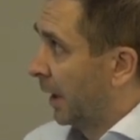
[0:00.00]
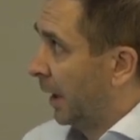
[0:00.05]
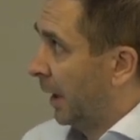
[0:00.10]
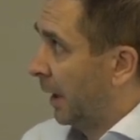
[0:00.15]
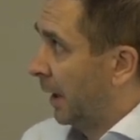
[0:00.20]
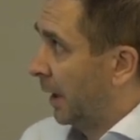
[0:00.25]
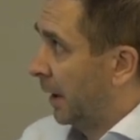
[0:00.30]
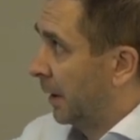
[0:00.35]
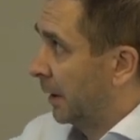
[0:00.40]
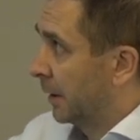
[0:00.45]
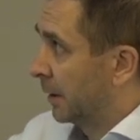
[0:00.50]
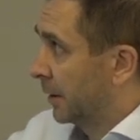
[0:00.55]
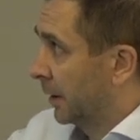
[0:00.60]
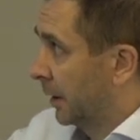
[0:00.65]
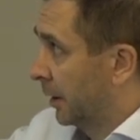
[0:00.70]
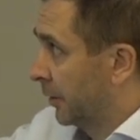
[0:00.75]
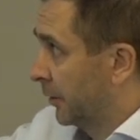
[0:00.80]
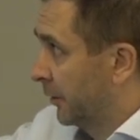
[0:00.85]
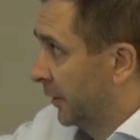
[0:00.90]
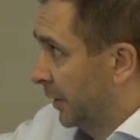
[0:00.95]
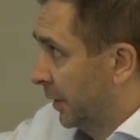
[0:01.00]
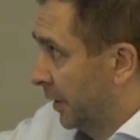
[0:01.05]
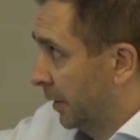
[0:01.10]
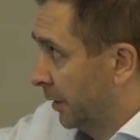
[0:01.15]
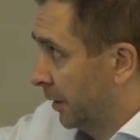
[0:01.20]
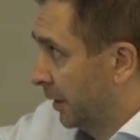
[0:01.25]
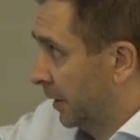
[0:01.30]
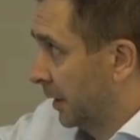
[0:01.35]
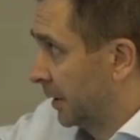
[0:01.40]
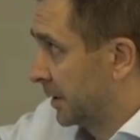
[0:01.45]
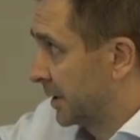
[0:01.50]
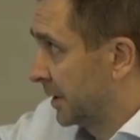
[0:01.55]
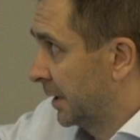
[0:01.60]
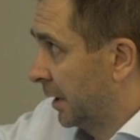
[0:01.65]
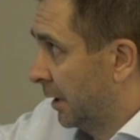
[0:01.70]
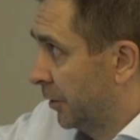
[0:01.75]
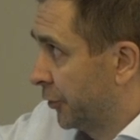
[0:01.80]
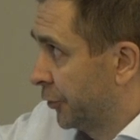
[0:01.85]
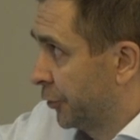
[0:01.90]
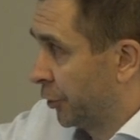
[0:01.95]
And here we can see
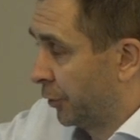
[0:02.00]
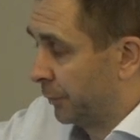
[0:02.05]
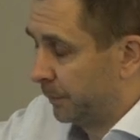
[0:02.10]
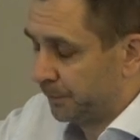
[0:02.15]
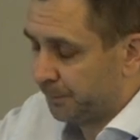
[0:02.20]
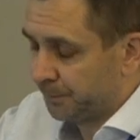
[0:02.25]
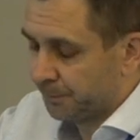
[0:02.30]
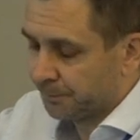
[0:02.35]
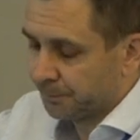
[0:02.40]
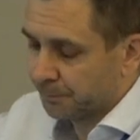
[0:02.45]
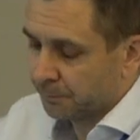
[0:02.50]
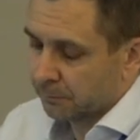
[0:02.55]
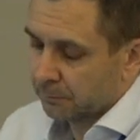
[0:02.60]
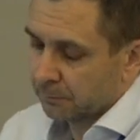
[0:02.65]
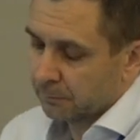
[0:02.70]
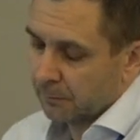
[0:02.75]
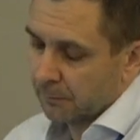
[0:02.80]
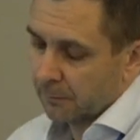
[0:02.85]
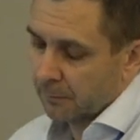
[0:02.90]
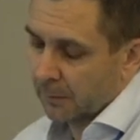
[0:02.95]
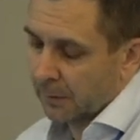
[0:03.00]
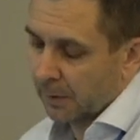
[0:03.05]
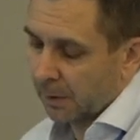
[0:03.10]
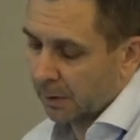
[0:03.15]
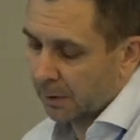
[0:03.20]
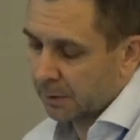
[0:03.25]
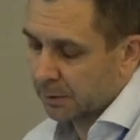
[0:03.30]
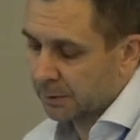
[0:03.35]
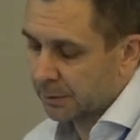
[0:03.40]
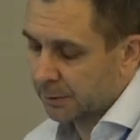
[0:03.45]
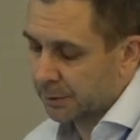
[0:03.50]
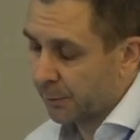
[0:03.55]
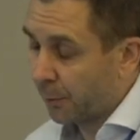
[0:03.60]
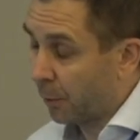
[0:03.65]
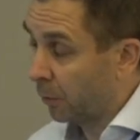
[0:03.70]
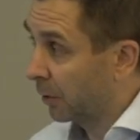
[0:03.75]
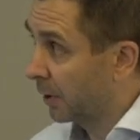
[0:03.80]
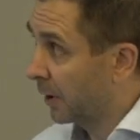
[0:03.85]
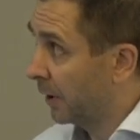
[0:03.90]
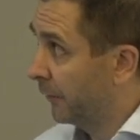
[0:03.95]
also a
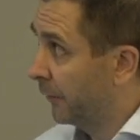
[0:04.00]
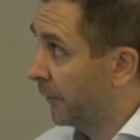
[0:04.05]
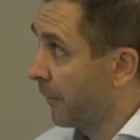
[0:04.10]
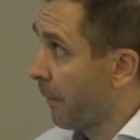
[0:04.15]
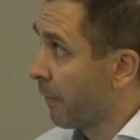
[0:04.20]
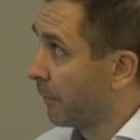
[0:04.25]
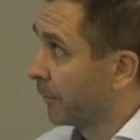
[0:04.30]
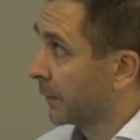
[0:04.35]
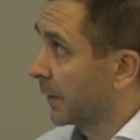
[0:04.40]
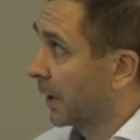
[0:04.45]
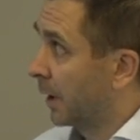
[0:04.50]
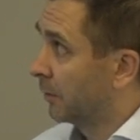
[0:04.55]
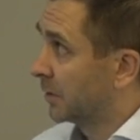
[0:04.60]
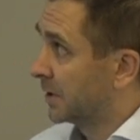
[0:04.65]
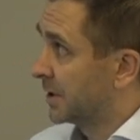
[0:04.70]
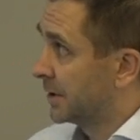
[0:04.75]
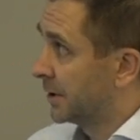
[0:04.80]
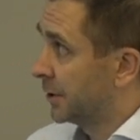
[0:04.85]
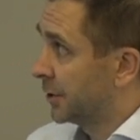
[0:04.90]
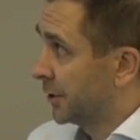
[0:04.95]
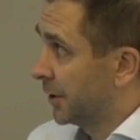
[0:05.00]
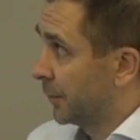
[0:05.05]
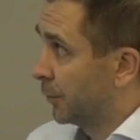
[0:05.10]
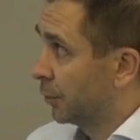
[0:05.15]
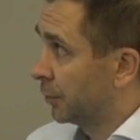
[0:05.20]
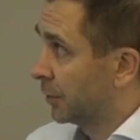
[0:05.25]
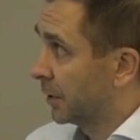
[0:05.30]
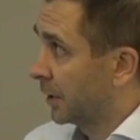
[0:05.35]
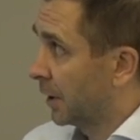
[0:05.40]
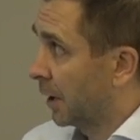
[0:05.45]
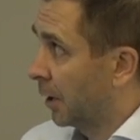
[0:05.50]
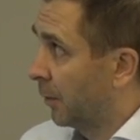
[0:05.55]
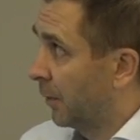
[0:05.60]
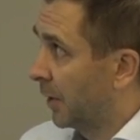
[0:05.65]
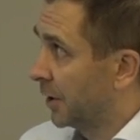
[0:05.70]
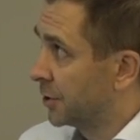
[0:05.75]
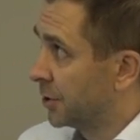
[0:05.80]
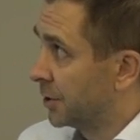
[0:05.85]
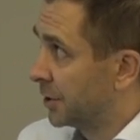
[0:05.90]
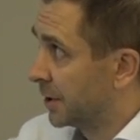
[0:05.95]
small graph, how it is distributed, how
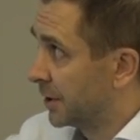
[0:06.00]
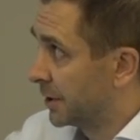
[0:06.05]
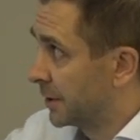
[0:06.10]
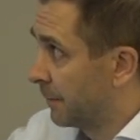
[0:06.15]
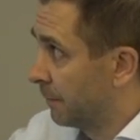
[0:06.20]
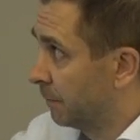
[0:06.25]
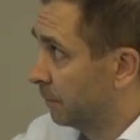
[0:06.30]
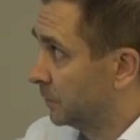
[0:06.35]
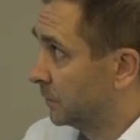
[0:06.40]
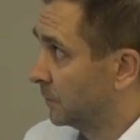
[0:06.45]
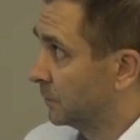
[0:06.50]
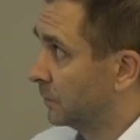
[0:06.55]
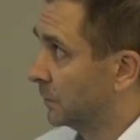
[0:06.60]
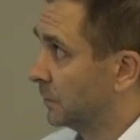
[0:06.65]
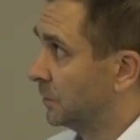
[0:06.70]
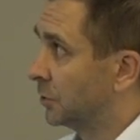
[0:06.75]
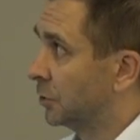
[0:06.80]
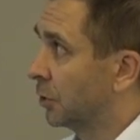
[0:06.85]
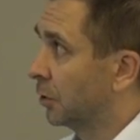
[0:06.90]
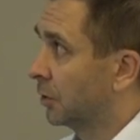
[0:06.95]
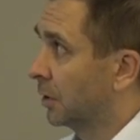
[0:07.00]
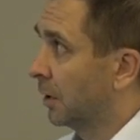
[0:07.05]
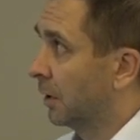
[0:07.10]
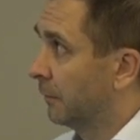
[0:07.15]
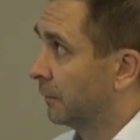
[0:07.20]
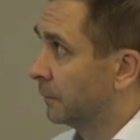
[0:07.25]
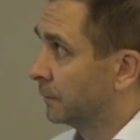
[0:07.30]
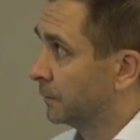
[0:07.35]
much it is in total